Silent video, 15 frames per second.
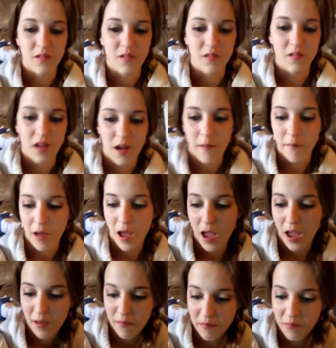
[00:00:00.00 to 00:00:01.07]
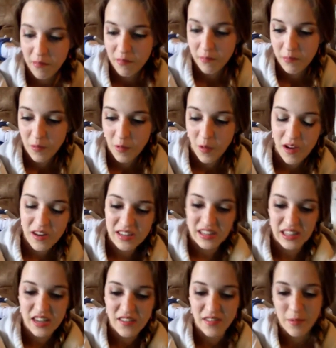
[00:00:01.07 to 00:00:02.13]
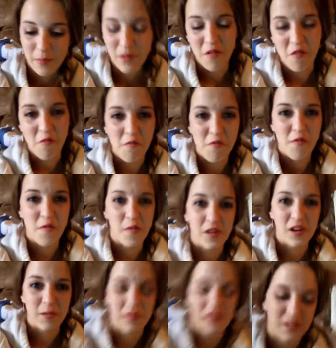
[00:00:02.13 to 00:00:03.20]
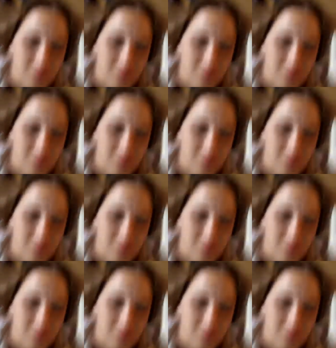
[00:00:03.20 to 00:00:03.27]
So, I'm going to leave in about 40 minutes